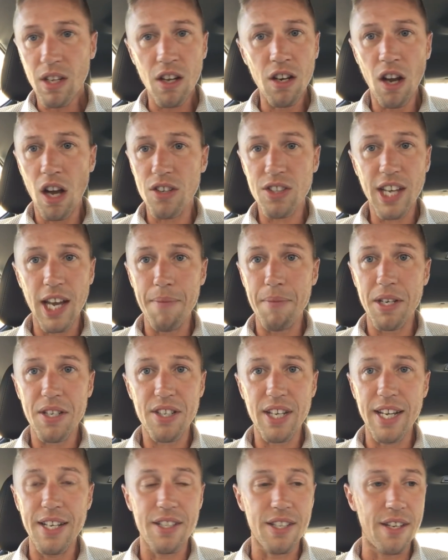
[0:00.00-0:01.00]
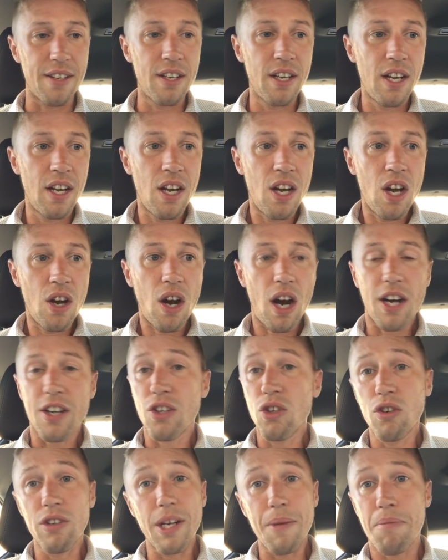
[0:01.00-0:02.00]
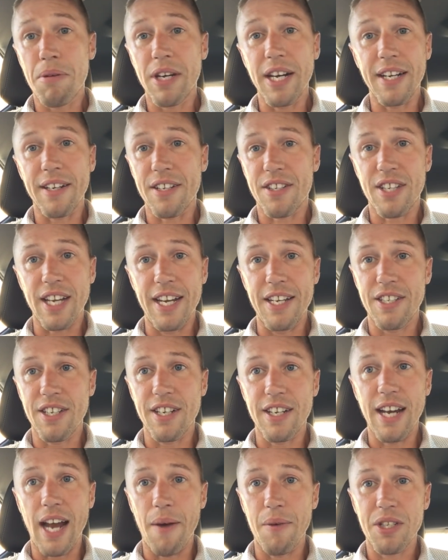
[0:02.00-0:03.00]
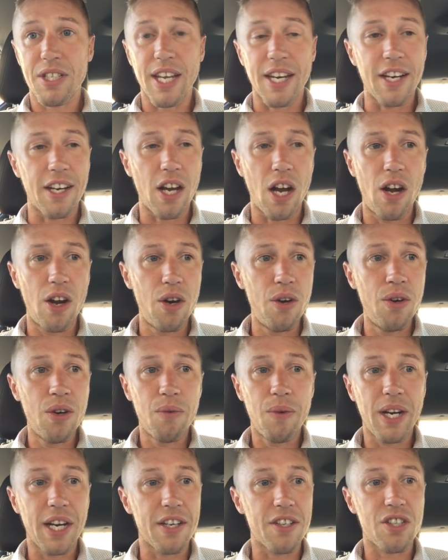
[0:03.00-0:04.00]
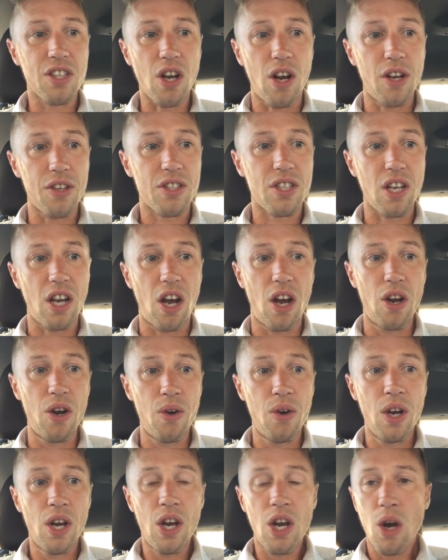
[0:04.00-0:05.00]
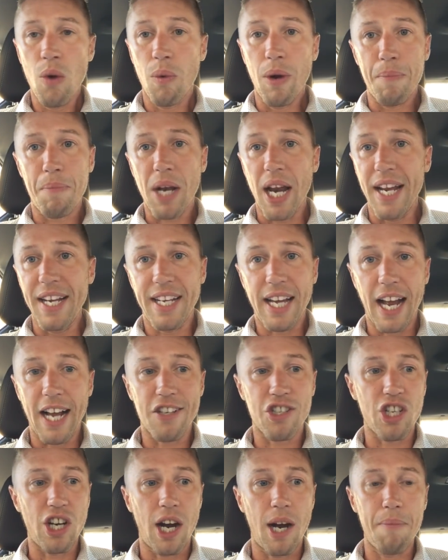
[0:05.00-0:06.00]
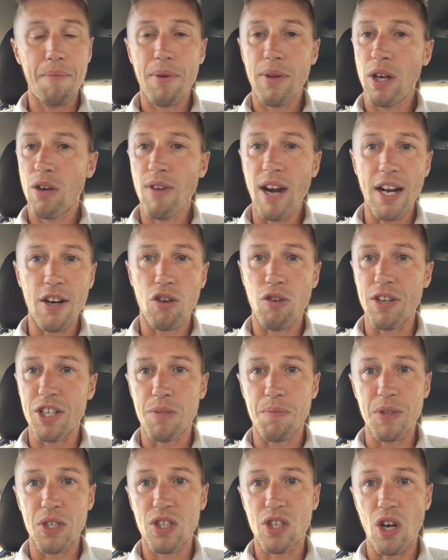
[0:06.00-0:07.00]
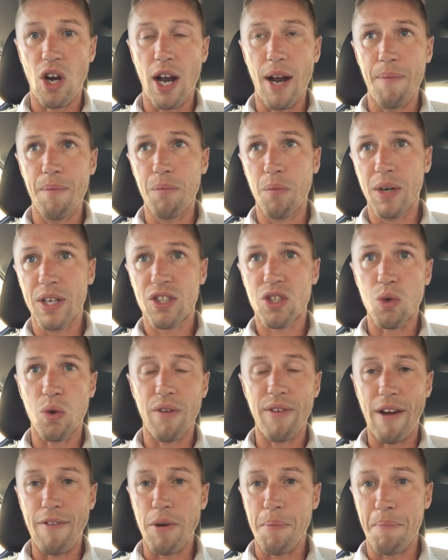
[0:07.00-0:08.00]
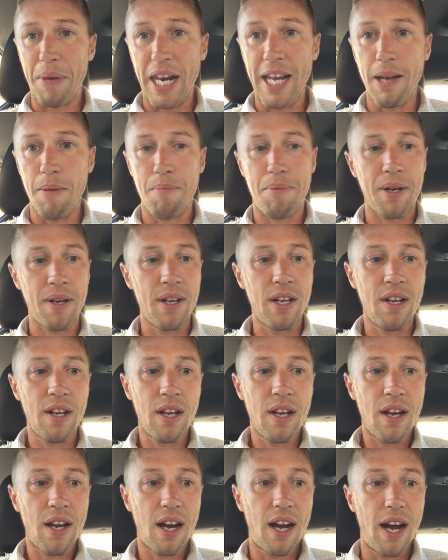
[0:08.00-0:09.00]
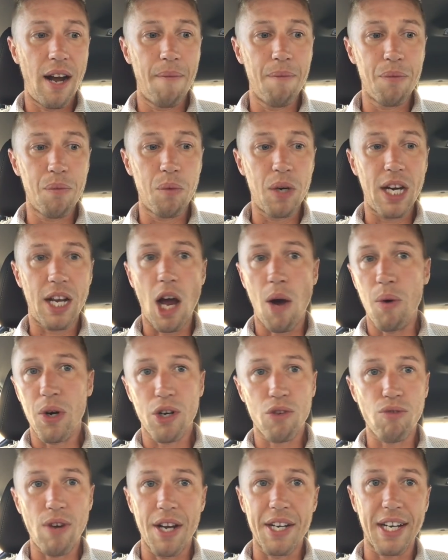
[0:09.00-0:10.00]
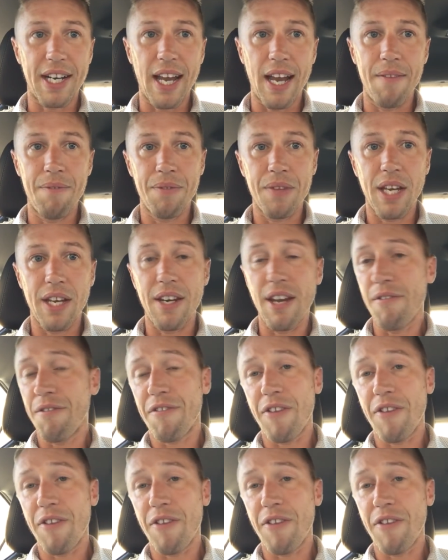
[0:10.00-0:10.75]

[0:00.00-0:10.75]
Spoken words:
last game of the season. I can already predict the season and how it's going to go. We're going to start slow. We'll play catch up. Around Christmas time, we'll sort of have a blip. We'll go on a run again. And then